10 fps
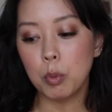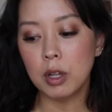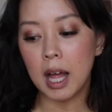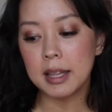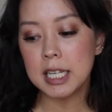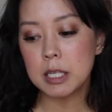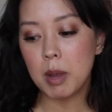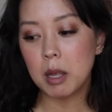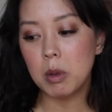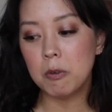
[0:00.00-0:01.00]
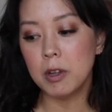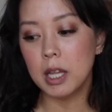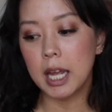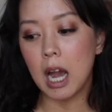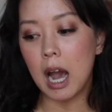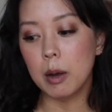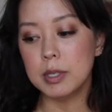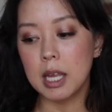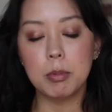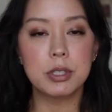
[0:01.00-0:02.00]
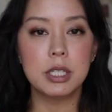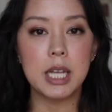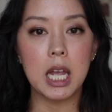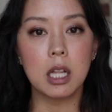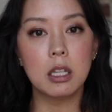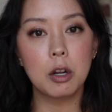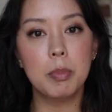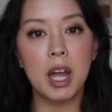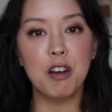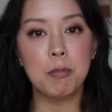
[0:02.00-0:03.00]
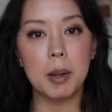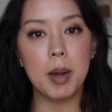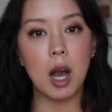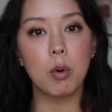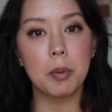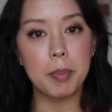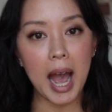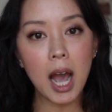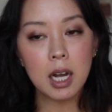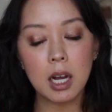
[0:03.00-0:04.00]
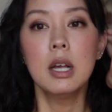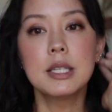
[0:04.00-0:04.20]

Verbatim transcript: It will at least make me feel like I was able to take a little bit of my power back.